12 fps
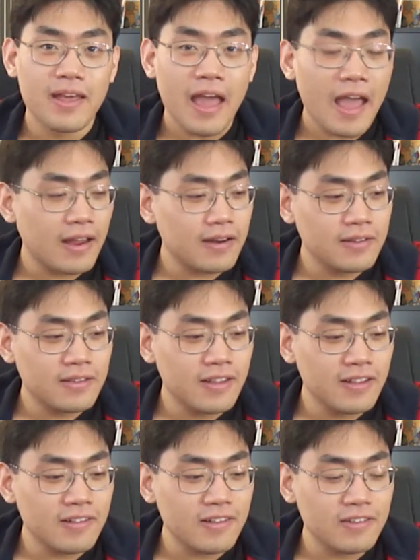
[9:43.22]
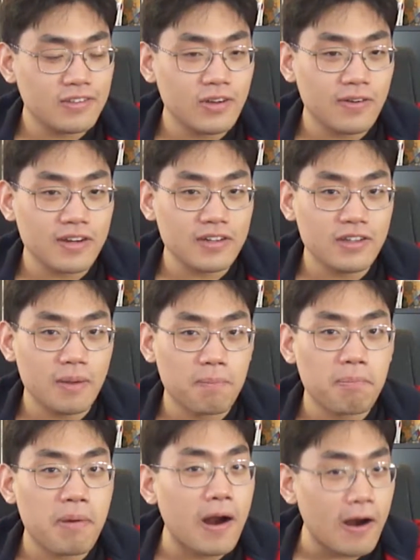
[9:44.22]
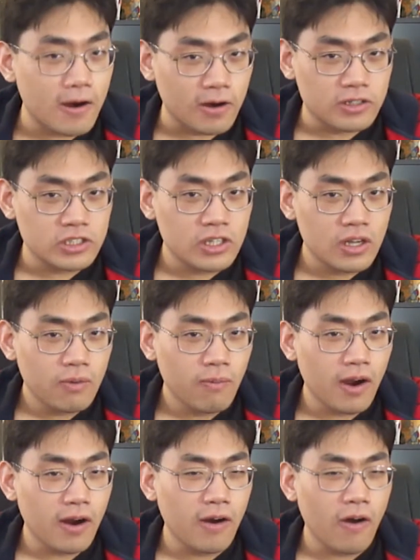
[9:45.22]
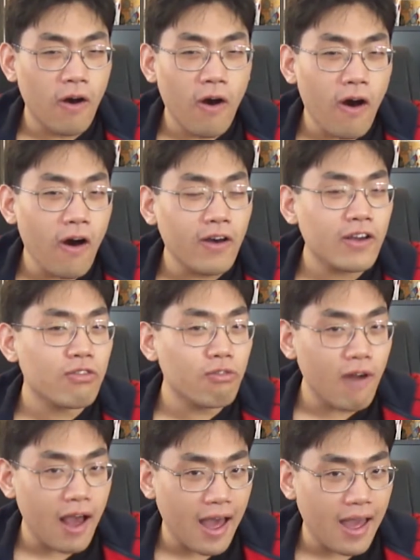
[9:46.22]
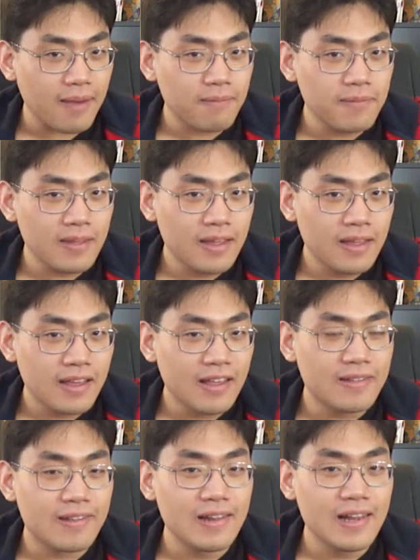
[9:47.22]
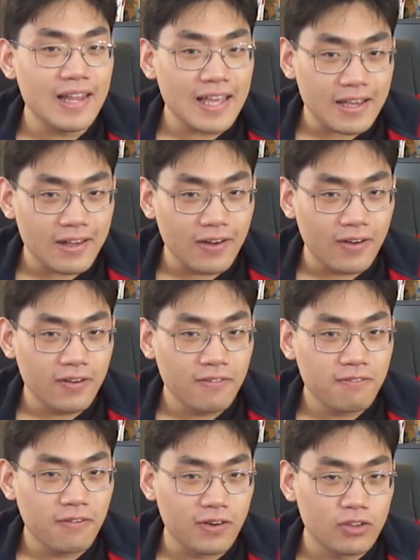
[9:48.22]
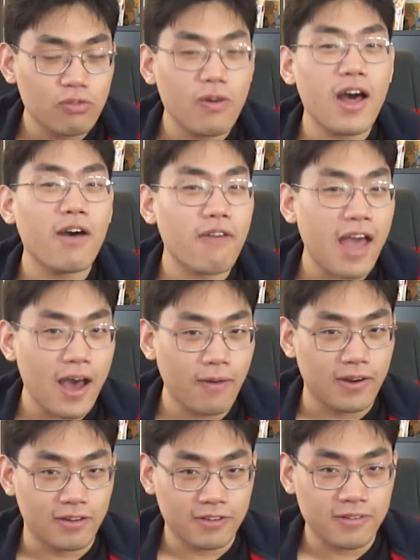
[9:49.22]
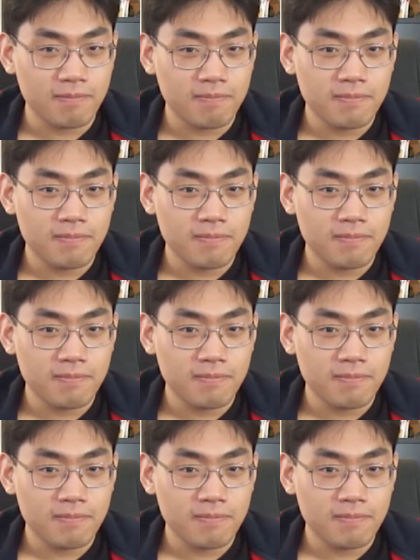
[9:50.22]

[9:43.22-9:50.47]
And this is during the Purge, where all crime is legal for 12 hours.